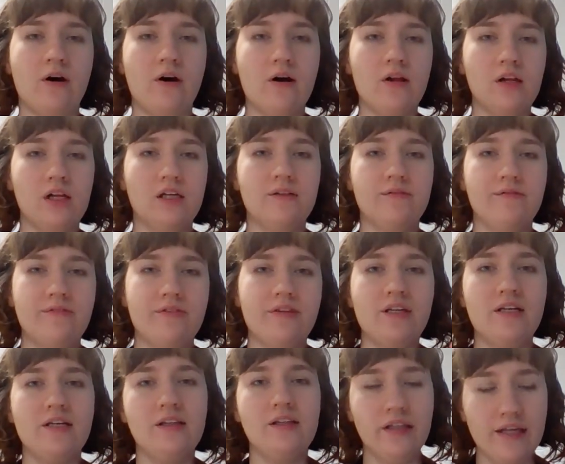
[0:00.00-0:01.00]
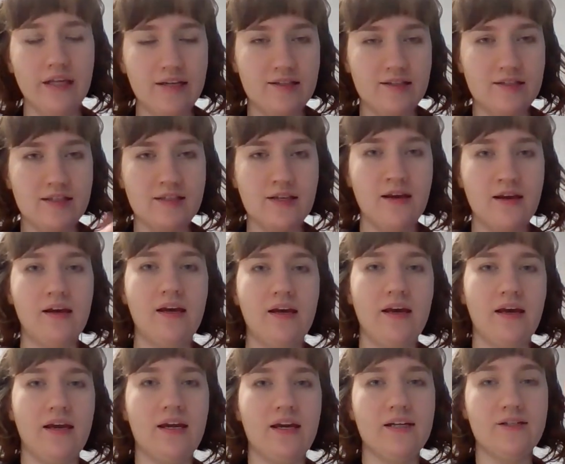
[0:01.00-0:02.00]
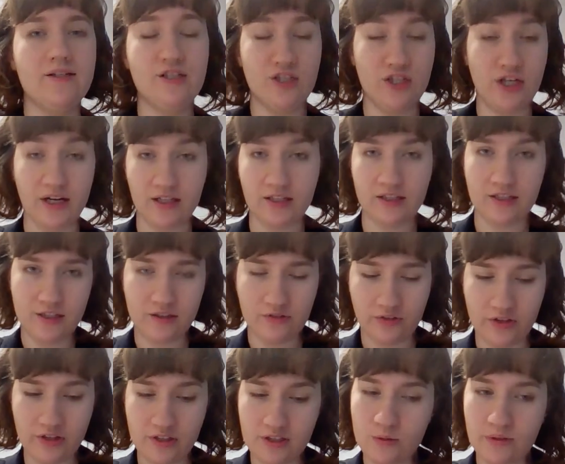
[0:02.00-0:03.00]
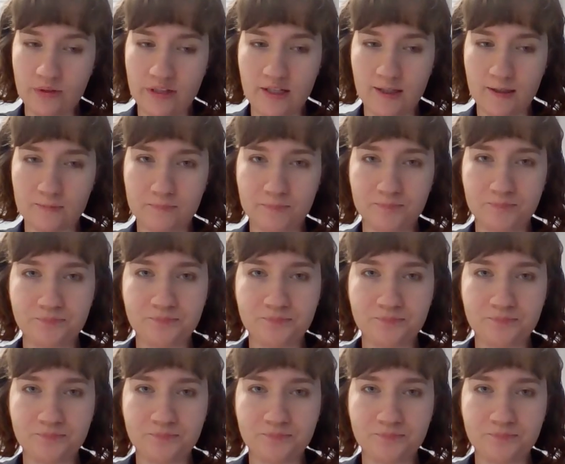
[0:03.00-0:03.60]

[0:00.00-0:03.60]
all of the links and checklists for this week.